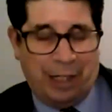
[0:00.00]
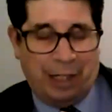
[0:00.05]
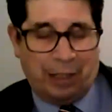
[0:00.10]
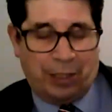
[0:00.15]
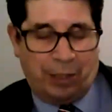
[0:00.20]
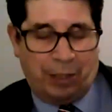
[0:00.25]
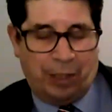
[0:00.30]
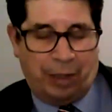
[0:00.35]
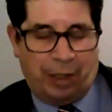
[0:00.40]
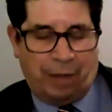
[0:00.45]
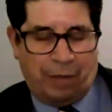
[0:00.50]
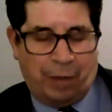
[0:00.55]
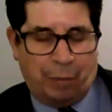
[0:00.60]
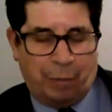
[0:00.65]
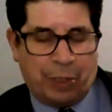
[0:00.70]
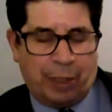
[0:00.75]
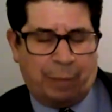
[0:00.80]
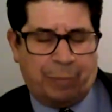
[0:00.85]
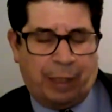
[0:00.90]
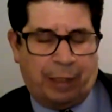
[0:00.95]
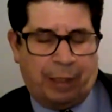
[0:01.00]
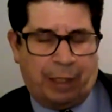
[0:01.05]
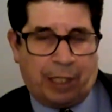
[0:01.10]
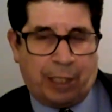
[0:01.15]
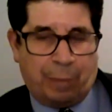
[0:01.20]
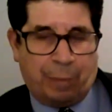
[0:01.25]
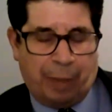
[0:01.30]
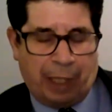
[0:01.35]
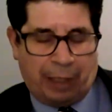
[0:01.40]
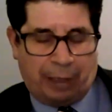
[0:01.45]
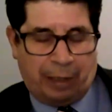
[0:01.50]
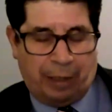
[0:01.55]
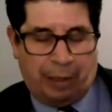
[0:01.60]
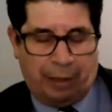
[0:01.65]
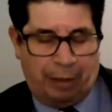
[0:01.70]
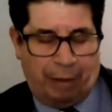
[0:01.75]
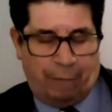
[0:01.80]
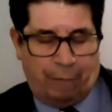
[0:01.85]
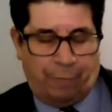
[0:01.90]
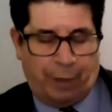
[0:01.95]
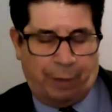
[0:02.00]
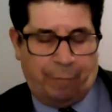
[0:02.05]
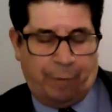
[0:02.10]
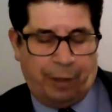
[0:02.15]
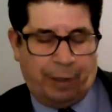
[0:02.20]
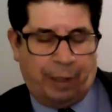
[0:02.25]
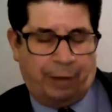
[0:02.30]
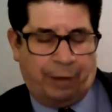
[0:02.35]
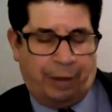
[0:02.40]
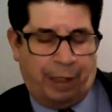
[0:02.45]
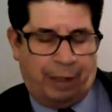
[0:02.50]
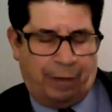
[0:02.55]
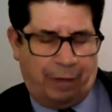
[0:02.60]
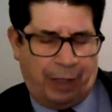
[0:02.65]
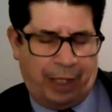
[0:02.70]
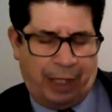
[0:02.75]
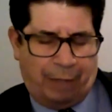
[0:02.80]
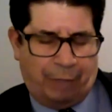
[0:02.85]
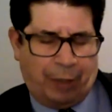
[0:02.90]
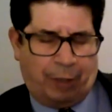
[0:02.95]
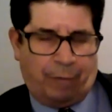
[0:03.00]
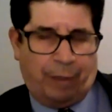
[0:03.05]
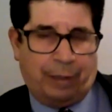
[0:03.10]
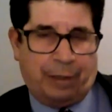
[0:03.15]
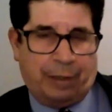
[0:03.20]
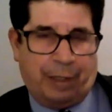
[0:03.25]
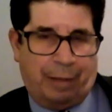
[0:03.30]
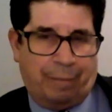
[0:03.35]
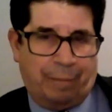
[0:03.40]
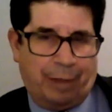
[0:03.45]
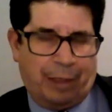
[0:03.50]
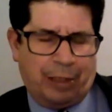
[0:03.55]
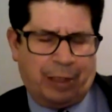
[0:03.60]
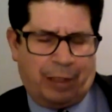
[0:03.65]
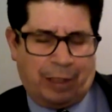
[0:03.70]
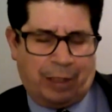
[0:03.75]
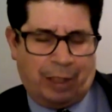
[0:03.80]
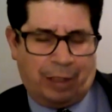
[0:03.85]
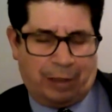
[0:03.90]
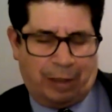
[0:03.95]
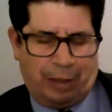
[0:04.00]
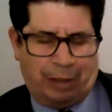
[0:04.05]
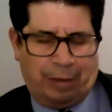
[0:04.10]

neat. So you give them something unexpected, and you have fun with it, and they have a great time. That's what it sounds like.